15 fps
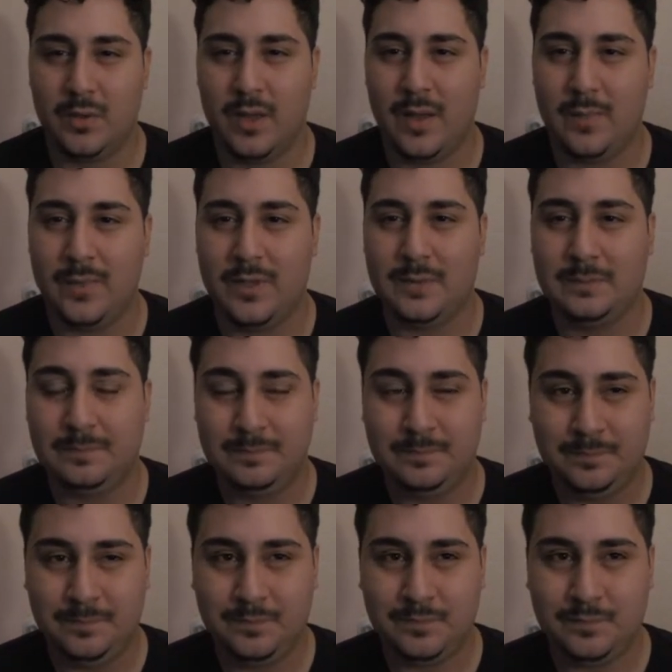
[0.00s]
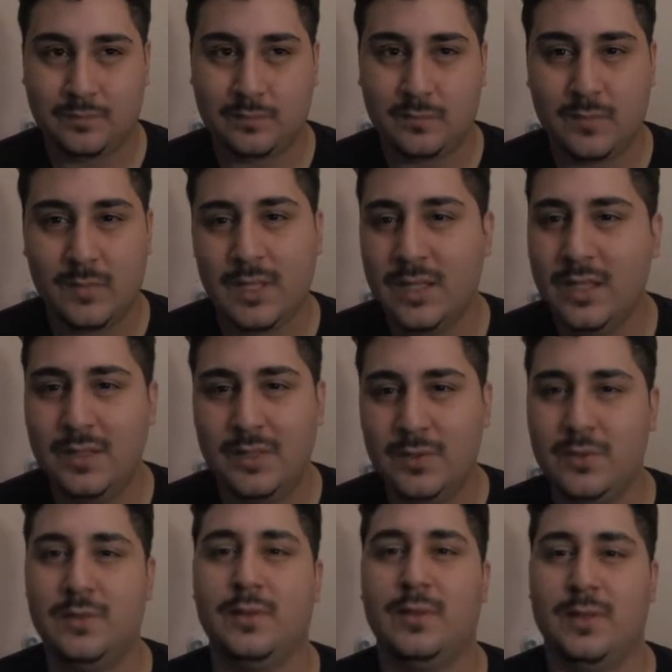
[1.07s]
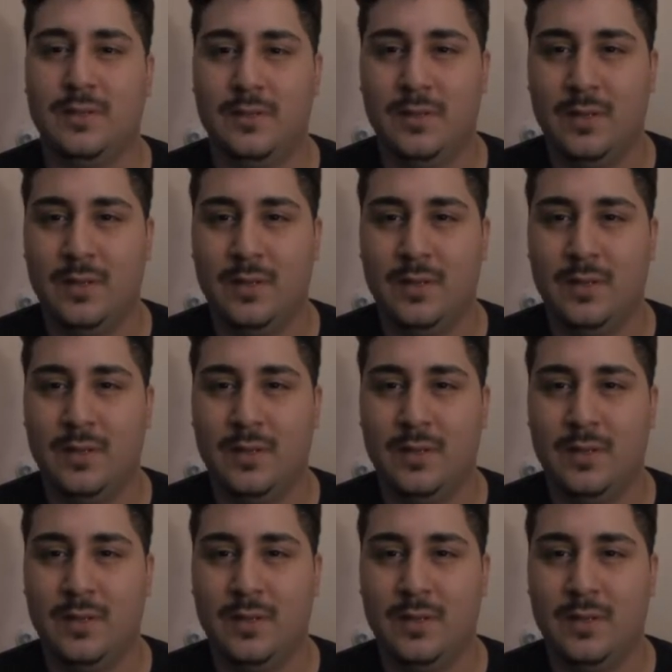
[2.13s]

I mean, it's useless.